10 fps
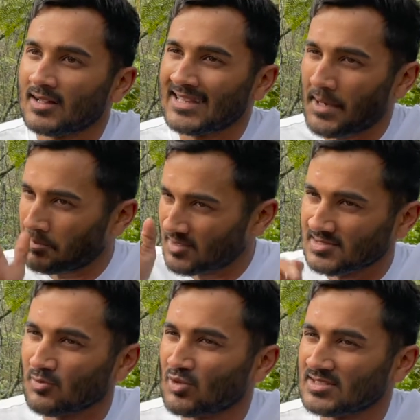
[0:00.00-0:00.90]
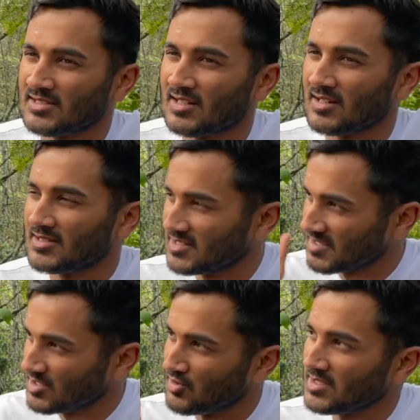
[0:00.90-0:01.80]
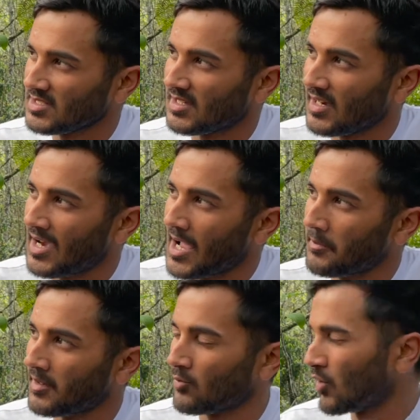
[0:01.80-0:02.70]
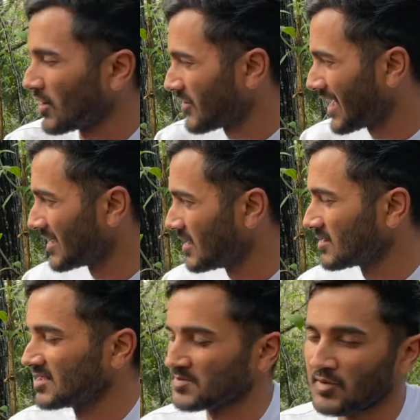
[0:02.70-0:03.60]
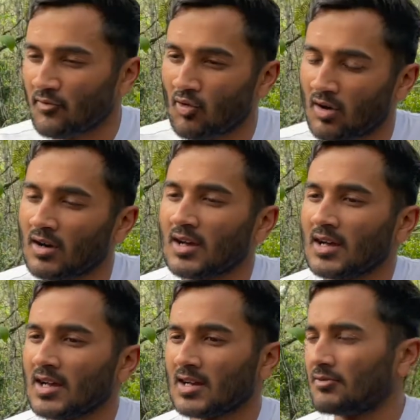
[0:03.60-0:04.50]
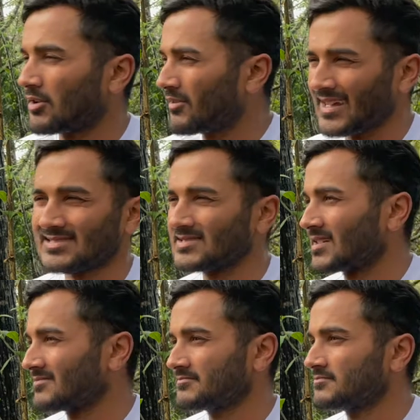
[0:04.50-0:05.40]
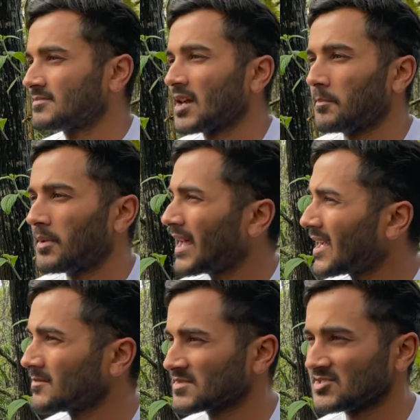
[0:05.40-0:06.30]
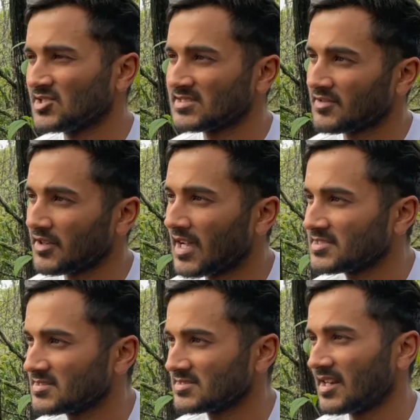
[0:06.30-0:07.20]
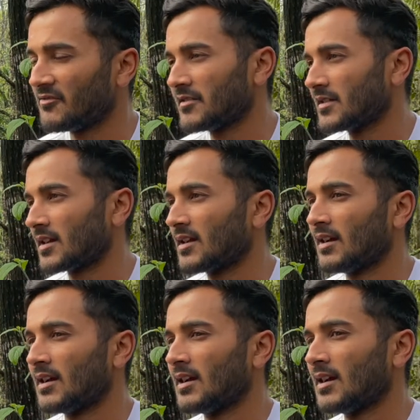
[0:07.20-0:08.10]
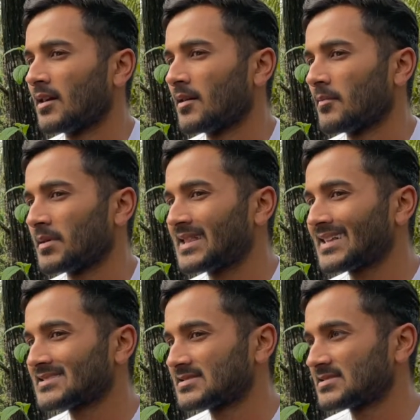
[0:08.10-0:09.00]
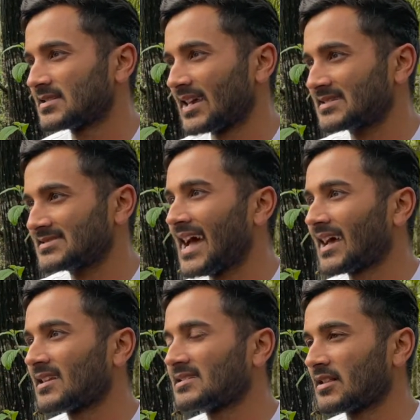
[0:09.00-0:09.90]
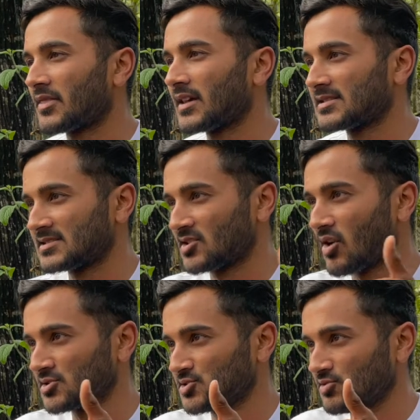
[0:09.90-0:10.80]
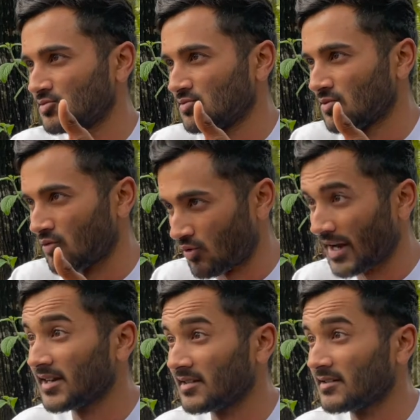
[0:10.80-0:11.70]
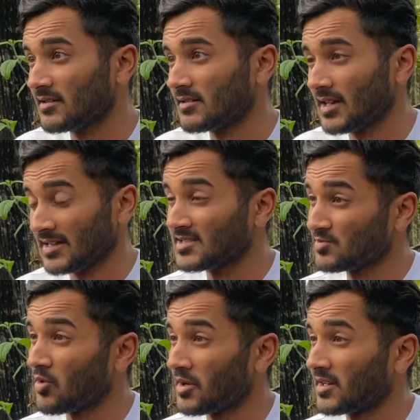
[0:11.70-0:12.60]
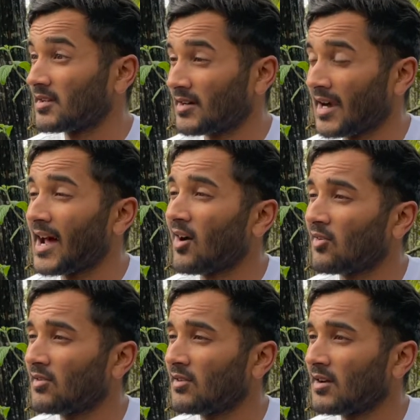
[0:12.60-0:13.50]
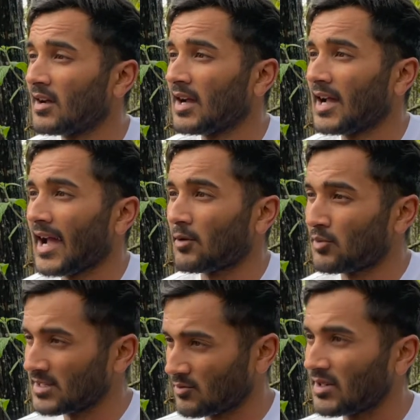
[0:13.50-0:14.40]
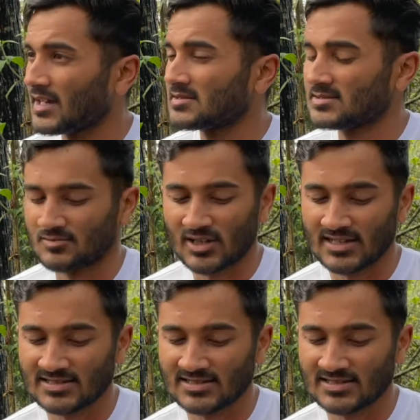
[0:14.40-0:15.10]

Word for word: that person wasn't there, this situation didn't happen. What if I had done this before? Regrets and mm-hmm. blames and justifications and everything. But that's exactly the thing that's got you right here mm-hmm. in this mm-hmm. moment here and now yeah. and we, we can we can